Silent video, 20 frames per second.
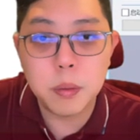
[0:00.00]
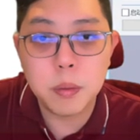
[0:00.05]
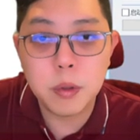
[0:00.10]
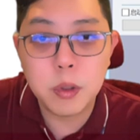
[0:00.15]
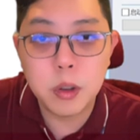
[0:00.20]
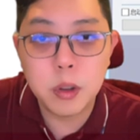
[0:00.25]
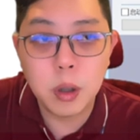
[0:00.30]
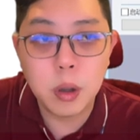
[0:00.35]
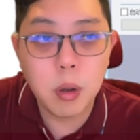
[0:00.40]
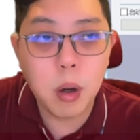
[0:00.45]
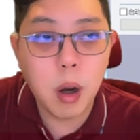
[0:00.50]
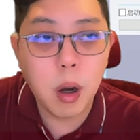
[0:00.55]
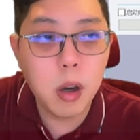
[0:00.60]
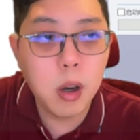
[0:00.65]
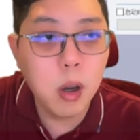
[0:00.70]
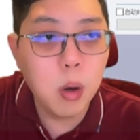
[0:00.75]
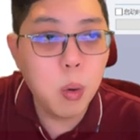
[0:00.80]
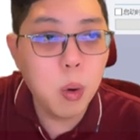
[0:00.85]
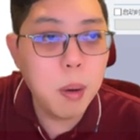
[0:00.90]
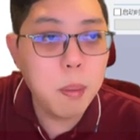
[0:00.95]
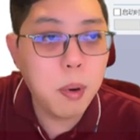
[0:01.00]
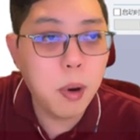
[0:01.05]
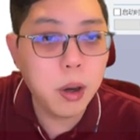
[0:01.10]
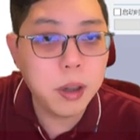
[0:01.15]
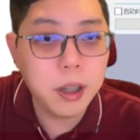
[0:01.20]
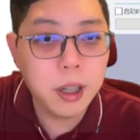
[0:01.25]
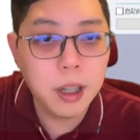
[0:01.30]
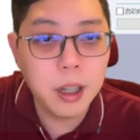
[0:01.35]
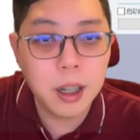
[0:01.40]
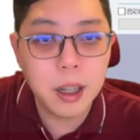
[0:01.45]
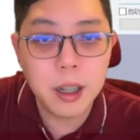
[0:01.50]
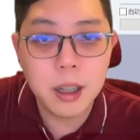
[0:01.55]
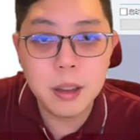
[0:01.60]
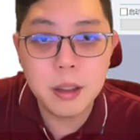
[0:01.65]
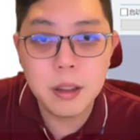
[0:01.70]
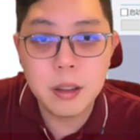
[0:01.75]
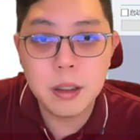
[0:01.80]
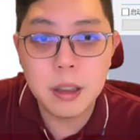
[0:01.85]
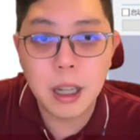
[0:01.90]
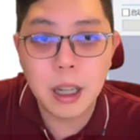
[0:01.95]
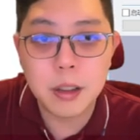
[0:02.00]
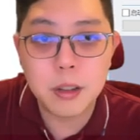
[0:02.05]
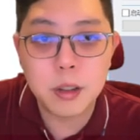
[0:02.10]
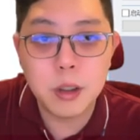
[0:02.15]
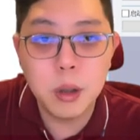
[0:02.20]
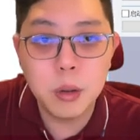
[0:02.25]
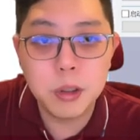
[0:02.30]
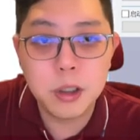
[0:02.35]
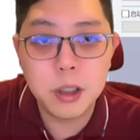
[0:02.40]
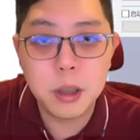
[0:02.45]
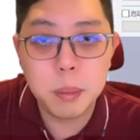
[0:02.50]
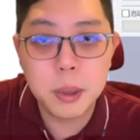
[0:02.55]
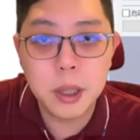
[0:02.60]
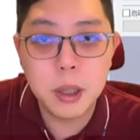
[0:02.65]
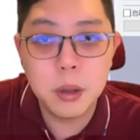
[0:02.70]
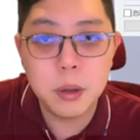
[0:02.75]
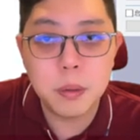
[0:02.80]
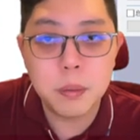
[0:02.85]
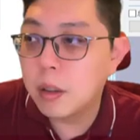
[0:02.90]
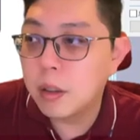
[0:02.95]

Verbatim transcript: So on lower board here, there's no CPU.